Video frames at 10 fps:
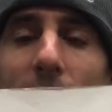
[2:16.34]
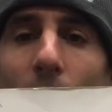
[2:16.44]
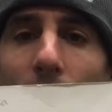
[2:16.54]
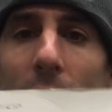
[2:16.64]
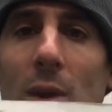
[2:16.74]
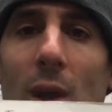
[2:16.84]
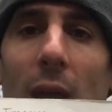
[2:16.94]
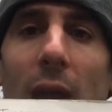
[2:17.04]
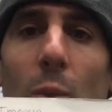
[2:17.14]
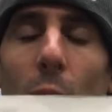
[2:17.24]
folder
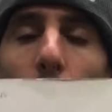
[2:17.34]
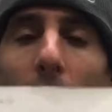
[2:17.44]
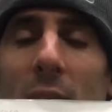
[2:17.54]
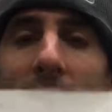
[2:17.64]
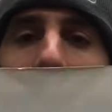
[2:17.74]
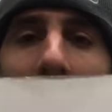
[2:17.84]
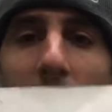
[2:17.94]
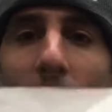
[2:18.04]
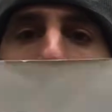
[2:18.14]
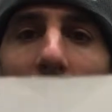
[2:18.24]
and exactly
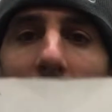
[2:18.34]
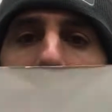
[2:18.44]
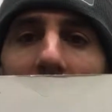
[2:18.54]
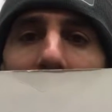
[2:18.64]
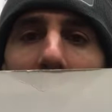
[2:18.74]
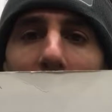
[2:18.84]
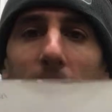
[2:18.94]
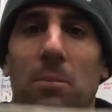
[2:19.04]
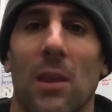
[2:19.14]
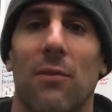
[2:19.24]
what we want to see from them.
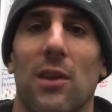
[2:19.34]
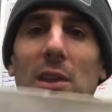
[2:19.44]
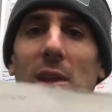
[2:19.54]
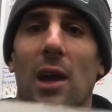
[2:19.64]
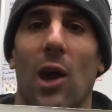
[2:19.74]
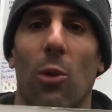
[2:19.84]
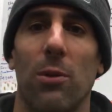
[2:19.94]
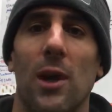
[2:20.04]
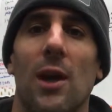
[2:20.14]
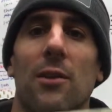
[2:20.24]
If they need help,
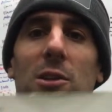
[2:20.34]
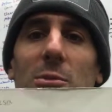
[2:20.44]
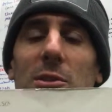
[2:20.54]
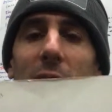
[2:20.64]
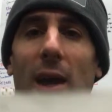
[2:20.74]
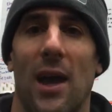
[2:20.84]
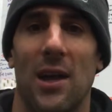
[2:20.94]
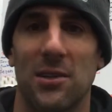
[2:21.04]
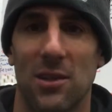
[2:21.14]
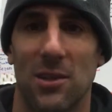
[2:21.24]
they're supposed to
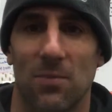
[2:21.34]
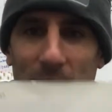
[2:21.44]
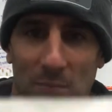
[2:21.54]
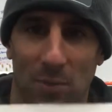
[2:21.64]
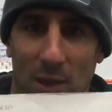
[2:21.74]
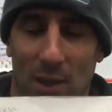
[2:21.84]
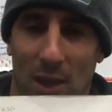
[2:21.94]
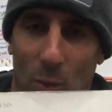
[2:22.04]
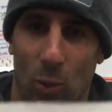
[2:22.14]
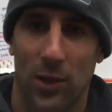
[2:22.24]
ask
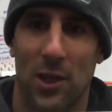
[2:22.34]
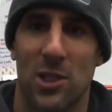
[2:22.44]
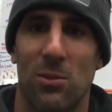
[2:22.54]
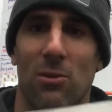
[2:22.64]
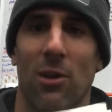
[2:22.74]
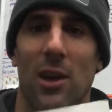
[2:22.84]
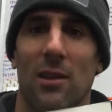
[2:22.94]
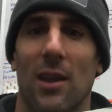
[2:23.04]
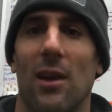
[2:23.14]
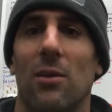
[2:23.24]
what they should be writing
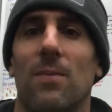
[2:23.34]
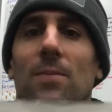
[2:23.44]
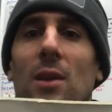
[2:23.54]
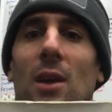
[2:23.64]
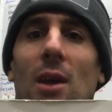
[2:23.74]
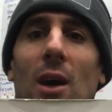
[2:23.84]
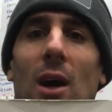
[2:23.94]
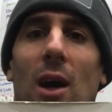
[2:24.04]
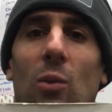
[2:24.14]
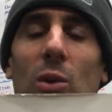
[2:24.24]
down.
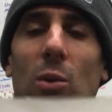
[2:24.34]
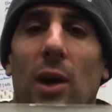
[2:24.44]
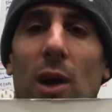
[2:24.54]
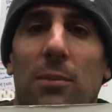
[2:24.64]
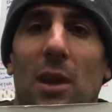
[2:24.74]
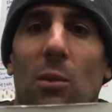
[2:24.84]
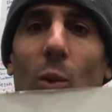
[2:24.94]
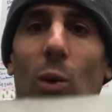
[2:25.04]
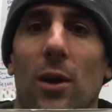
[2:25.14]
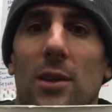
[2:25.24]
We will help them and
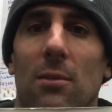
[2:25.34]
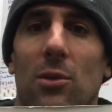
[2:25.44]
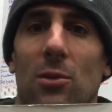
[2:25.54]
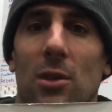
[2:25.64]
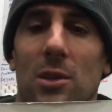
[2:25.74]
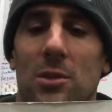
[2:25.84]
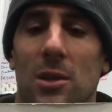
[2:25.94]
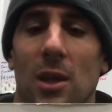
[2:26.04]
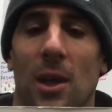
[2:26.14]
walk them through this.